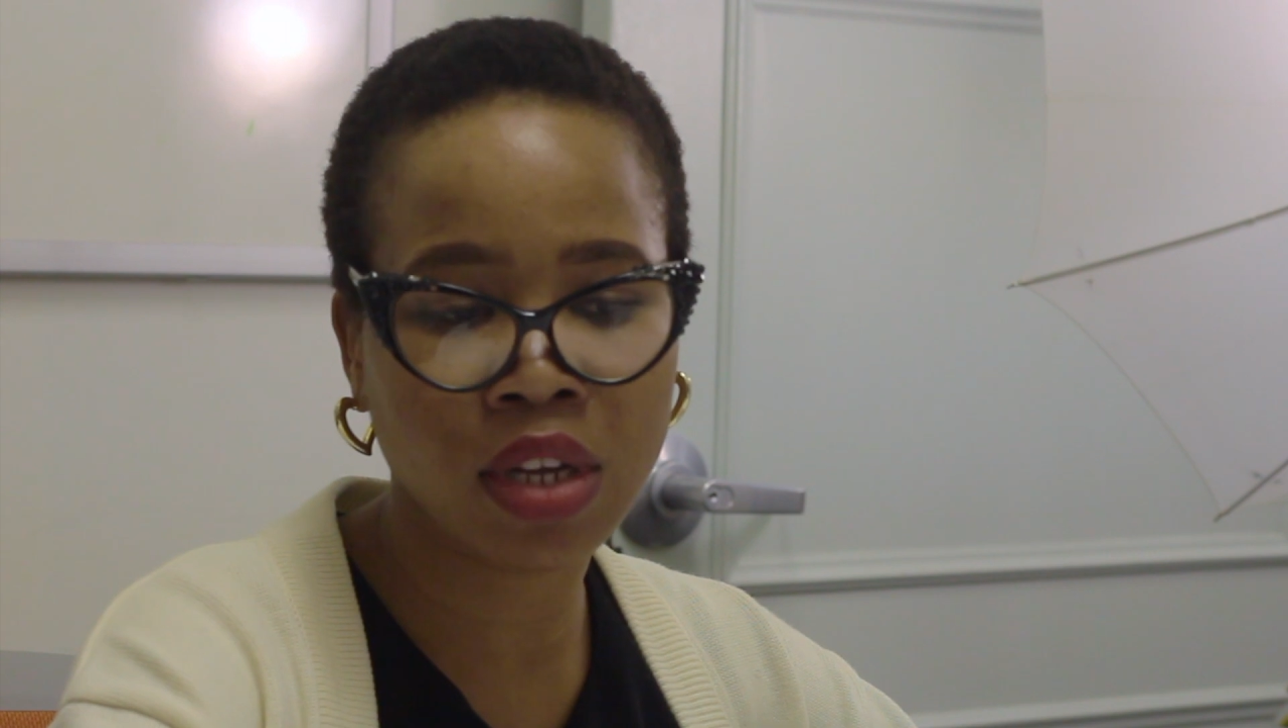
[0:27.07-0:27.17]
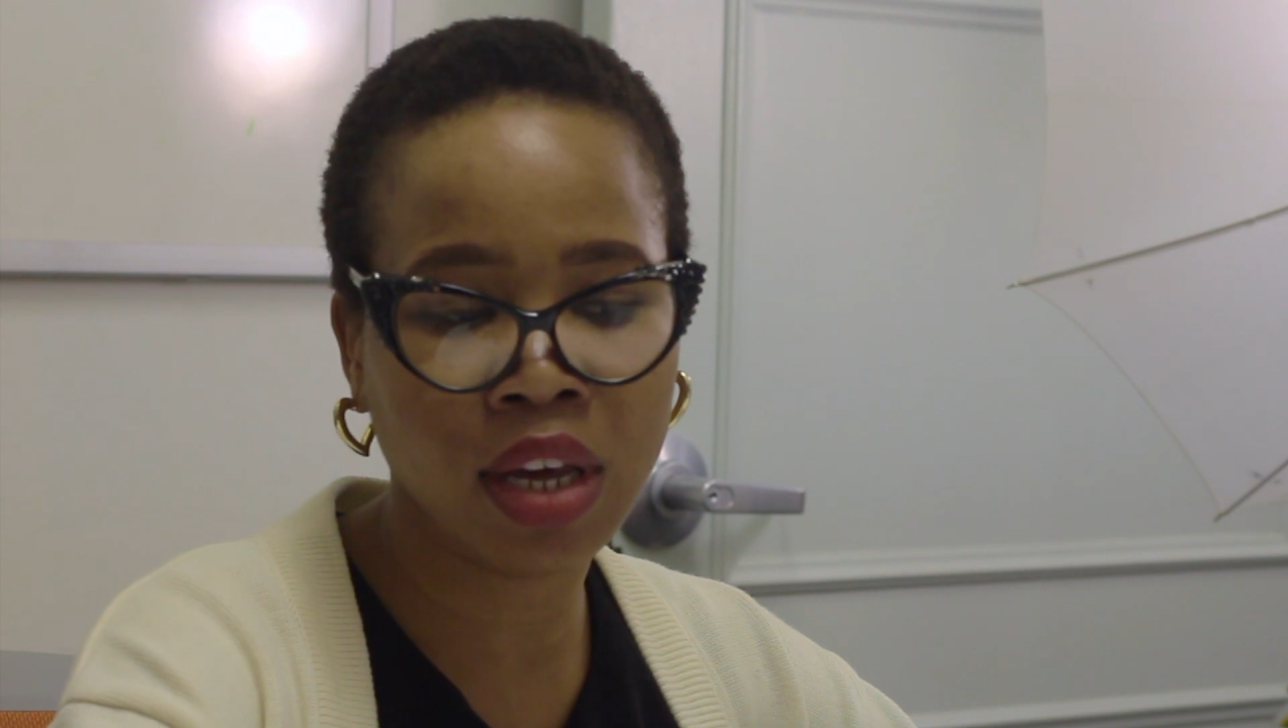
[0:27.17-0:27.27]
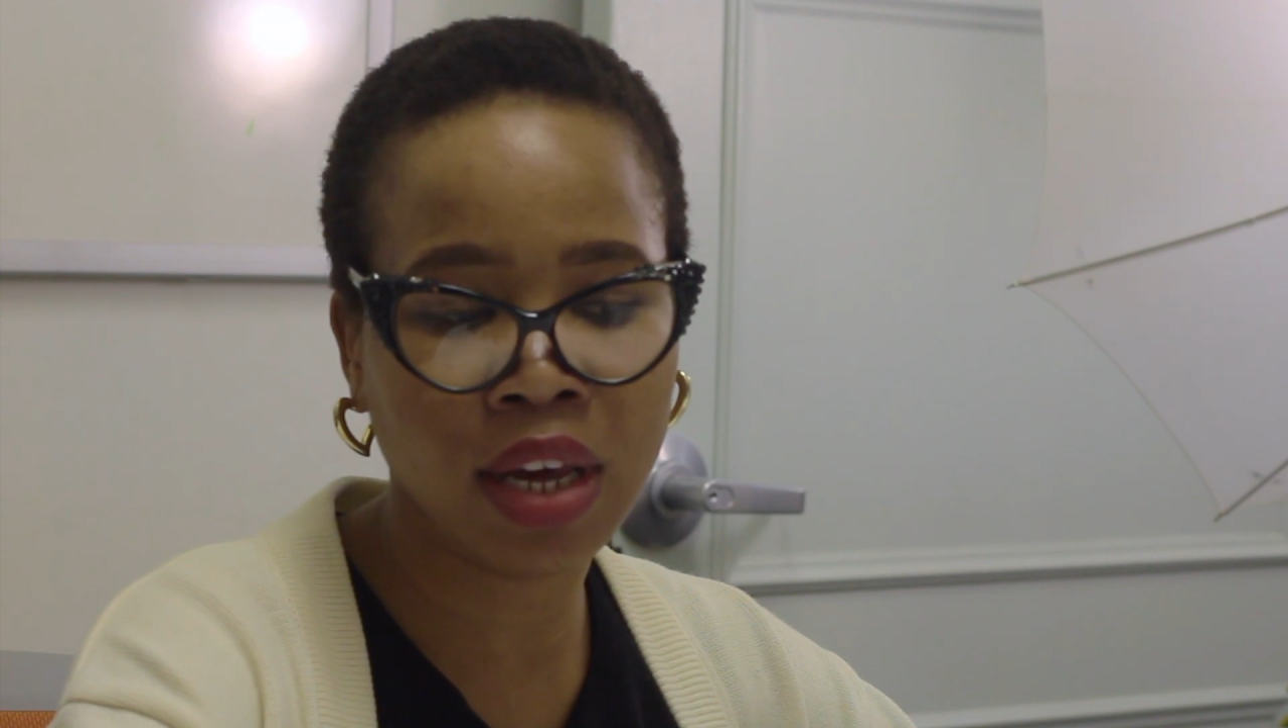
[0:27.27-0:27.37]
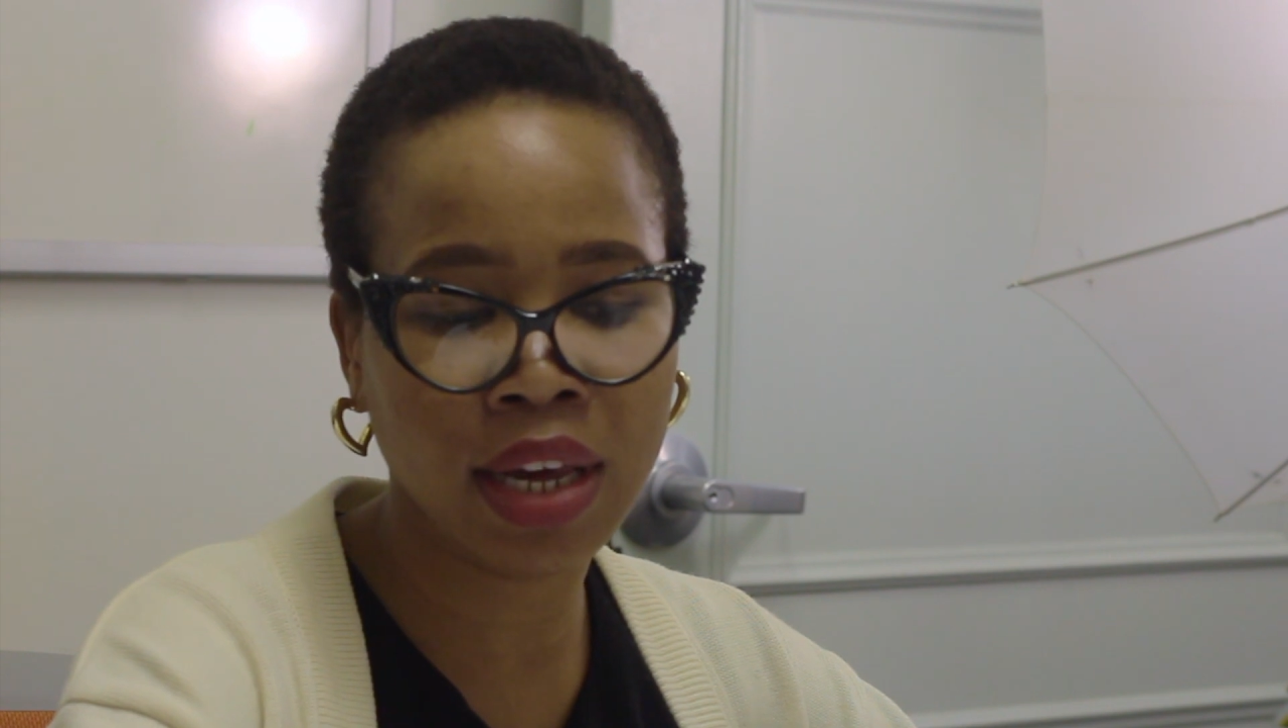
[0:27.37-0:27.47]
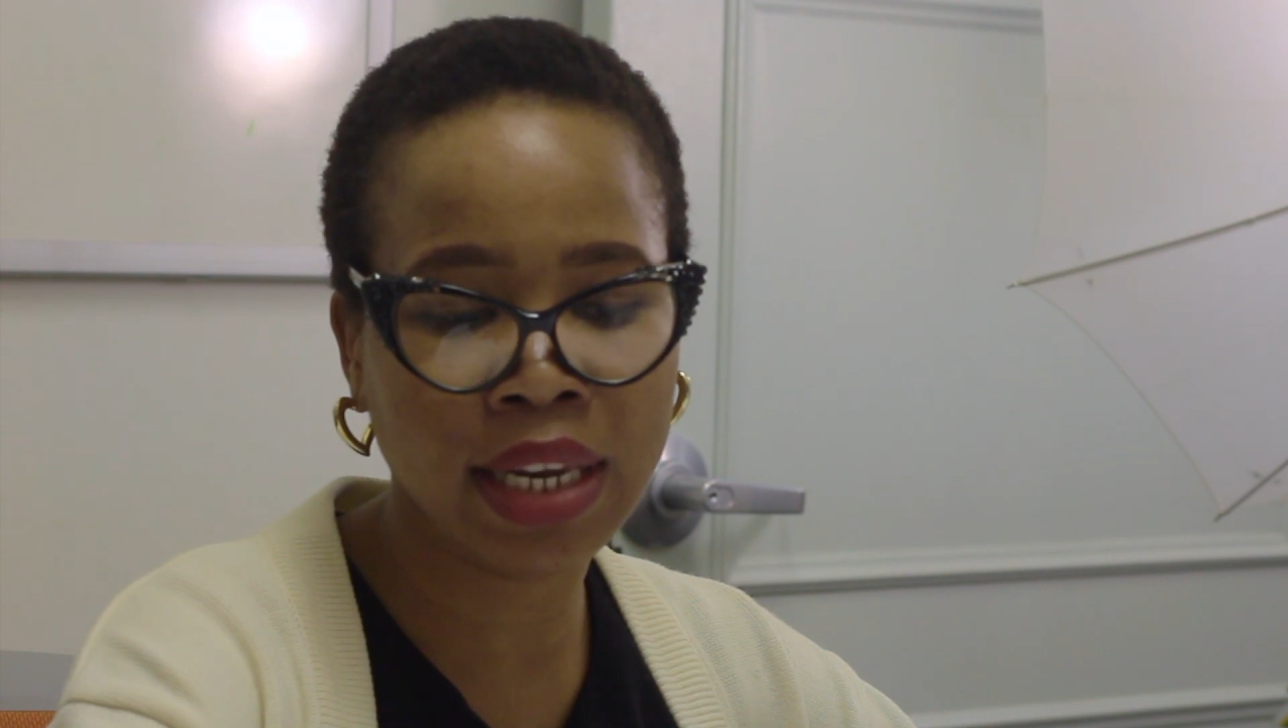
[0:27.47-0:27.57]

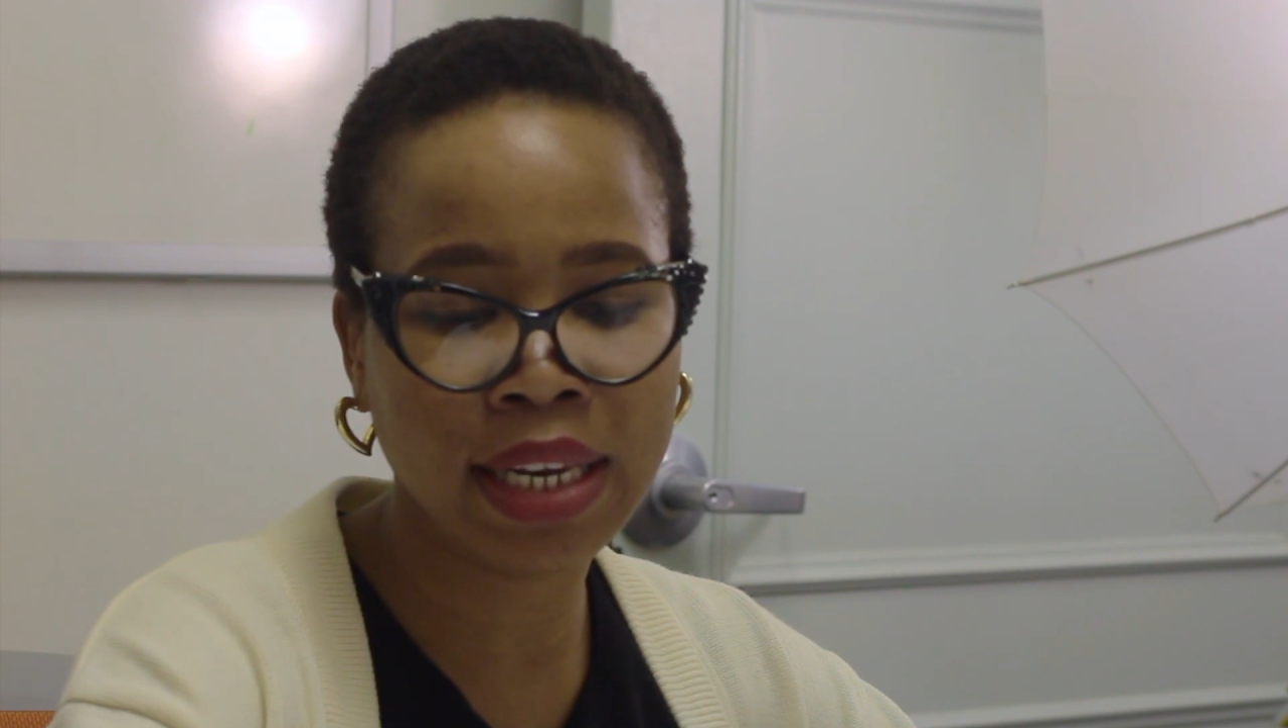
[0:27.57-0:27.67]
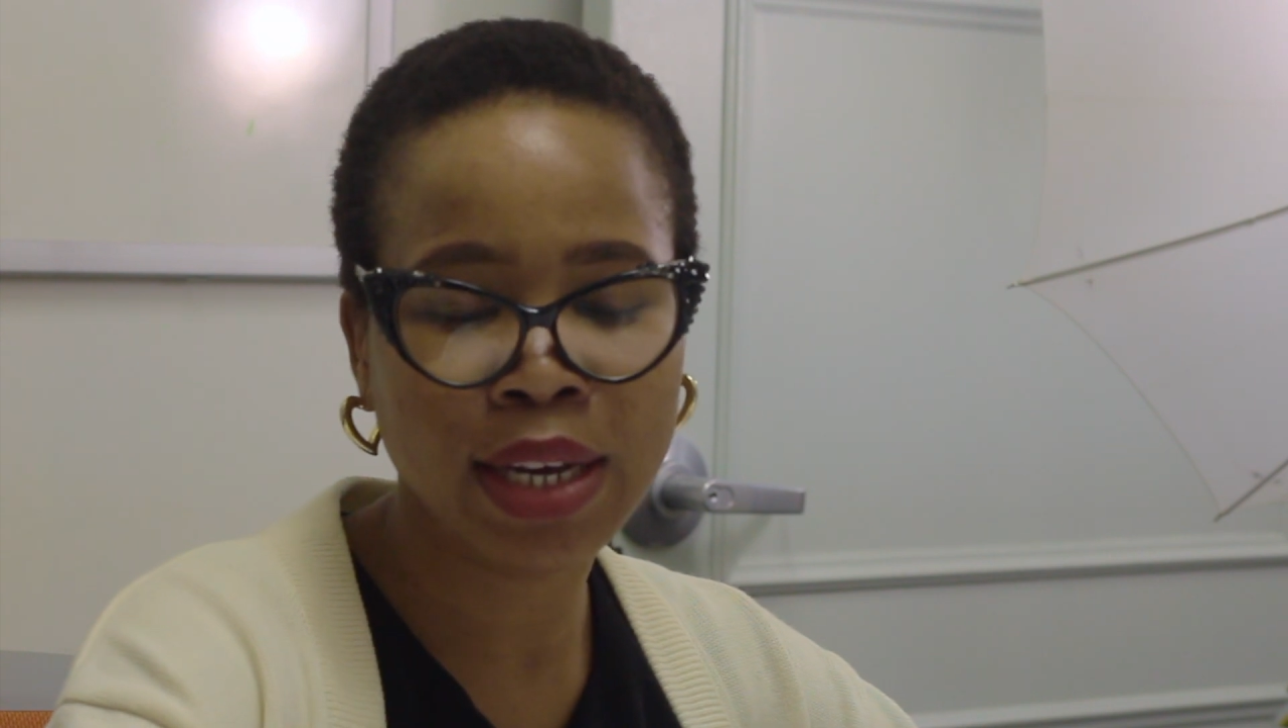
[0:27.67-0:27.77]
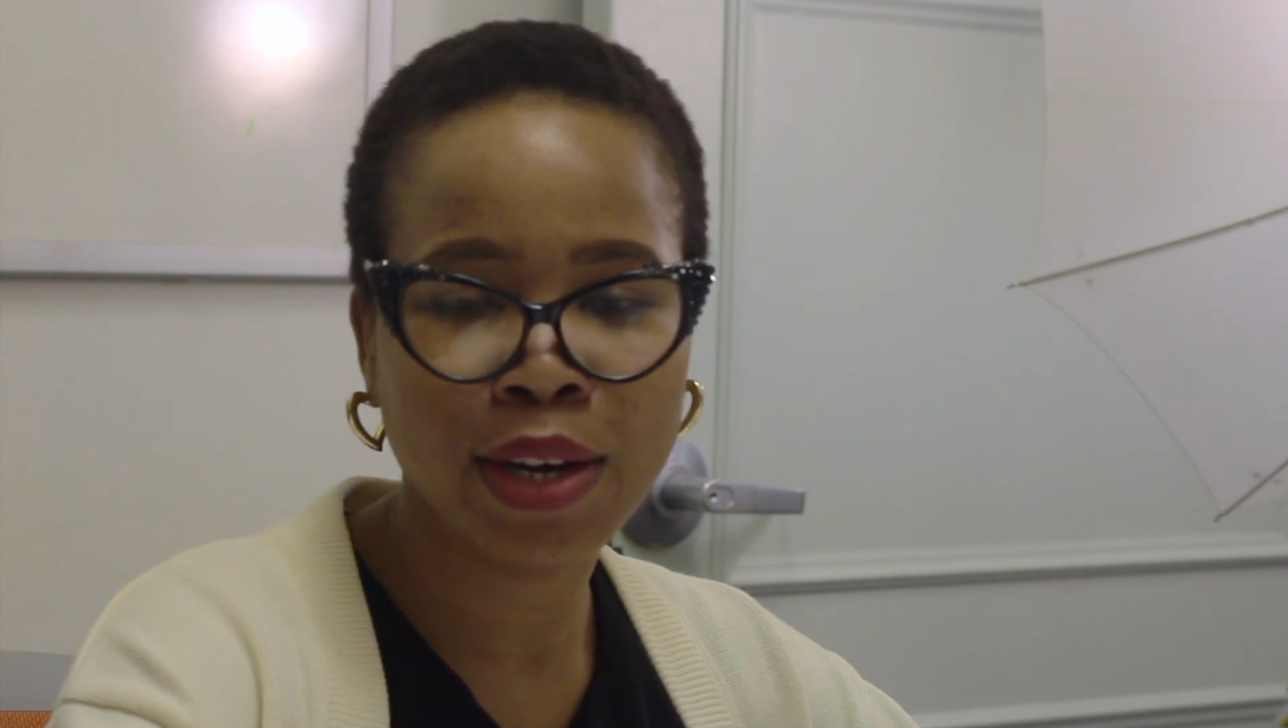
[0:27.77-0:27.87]
And